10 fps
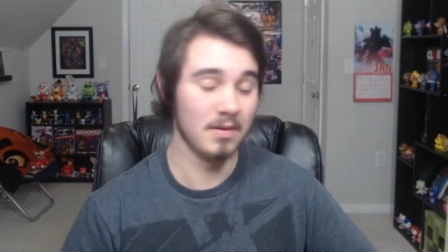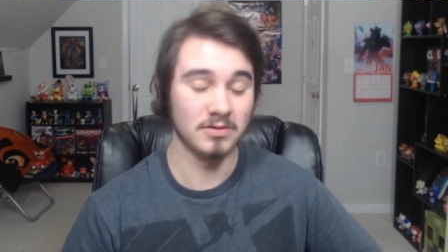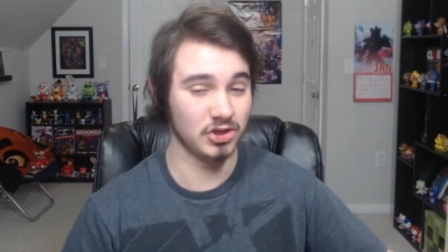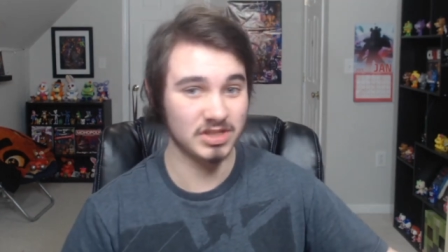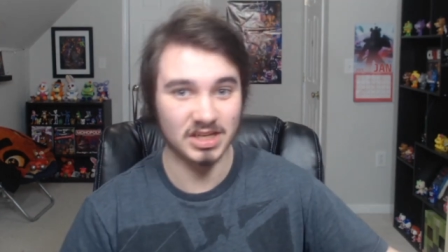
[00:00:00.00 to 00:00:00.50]

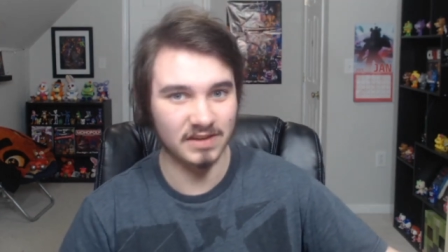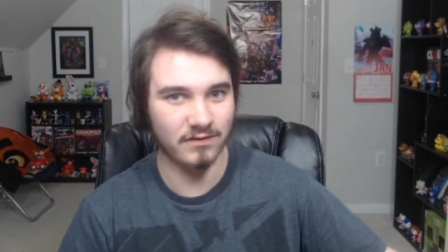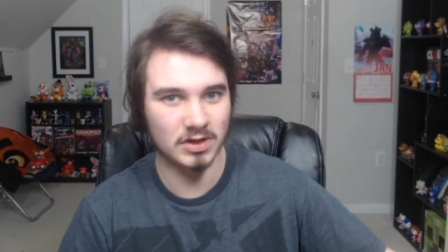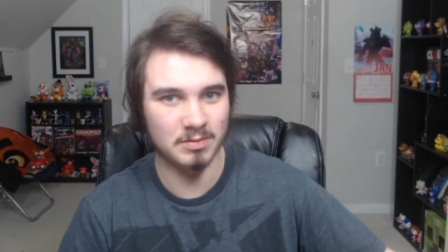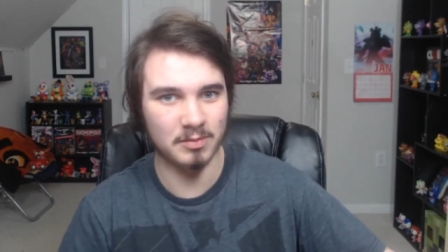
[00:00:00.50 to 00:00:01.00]
just like the
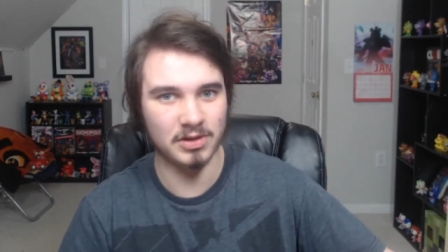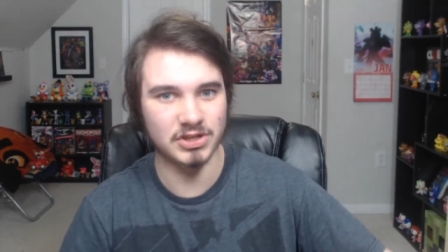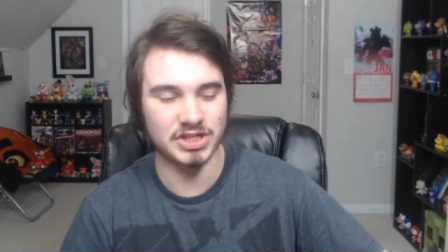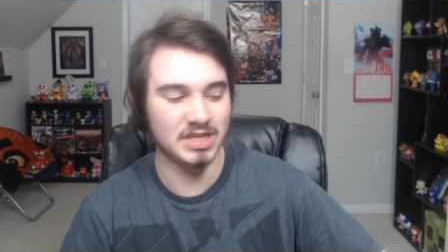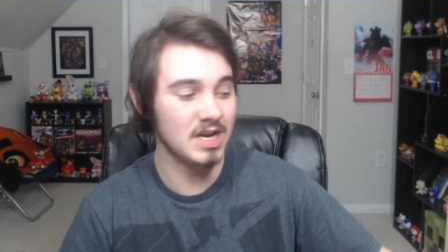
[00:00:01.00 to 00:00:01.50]
Frostbear
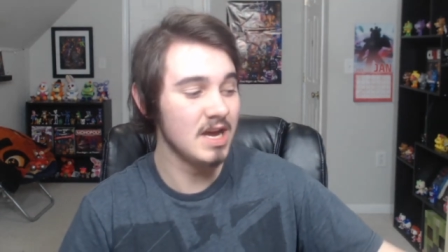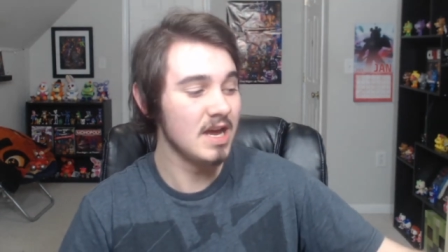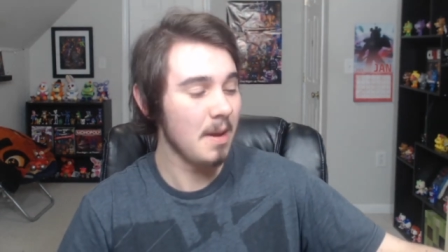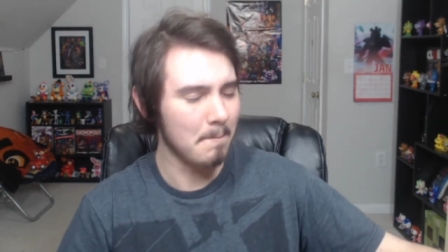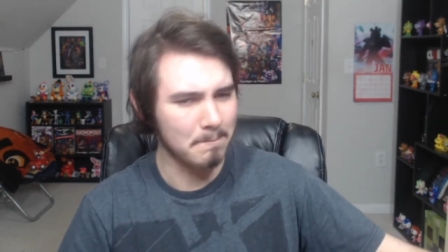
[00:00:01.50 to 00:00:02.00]
plushie,
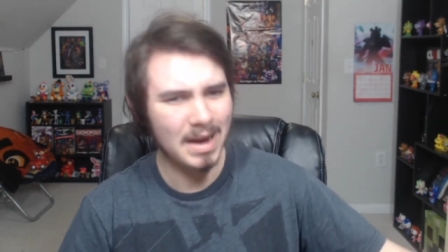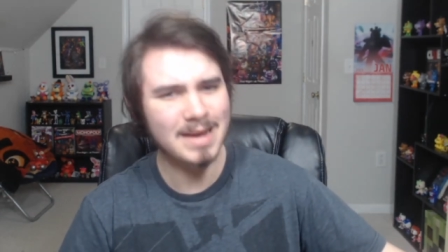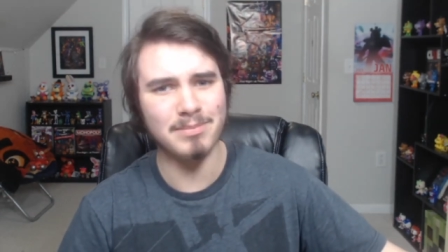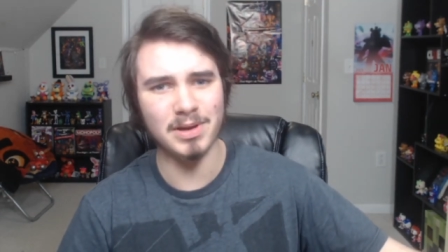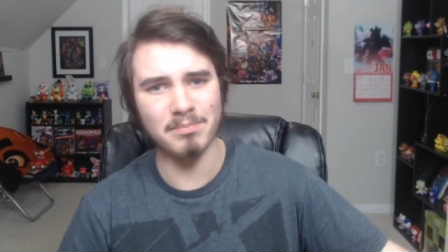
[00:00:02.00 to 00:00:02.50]

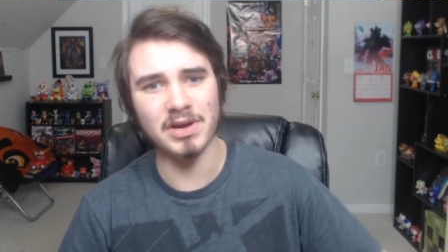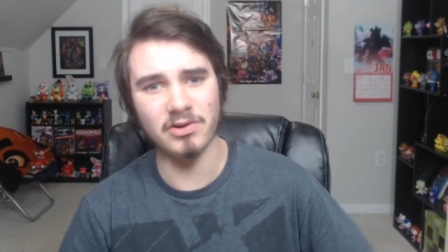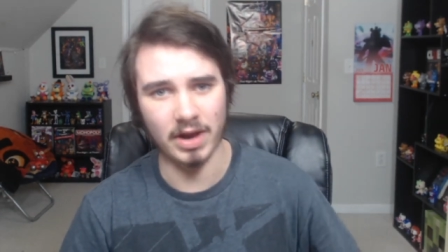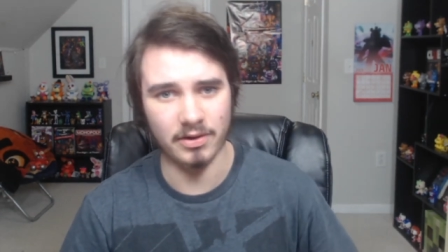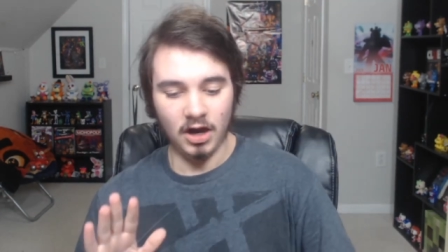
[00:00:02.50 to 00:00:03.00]
might be a bit rare.